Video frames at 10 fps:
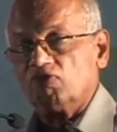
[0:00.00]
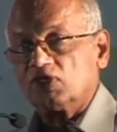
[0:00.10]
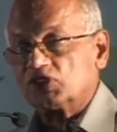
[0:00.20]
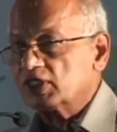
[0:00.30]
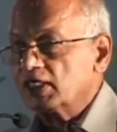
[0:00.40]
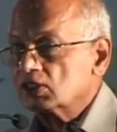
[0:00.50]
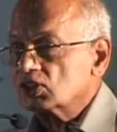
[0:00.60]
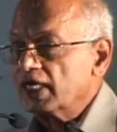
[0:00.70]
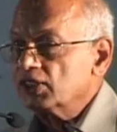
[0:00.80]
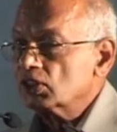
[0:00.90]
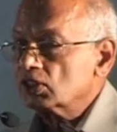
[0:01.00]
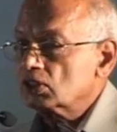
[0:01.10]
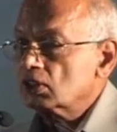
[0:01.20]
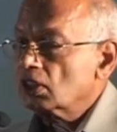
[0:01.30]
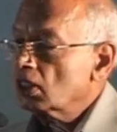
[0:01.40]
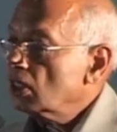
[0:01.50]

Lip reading: first-rate scientists,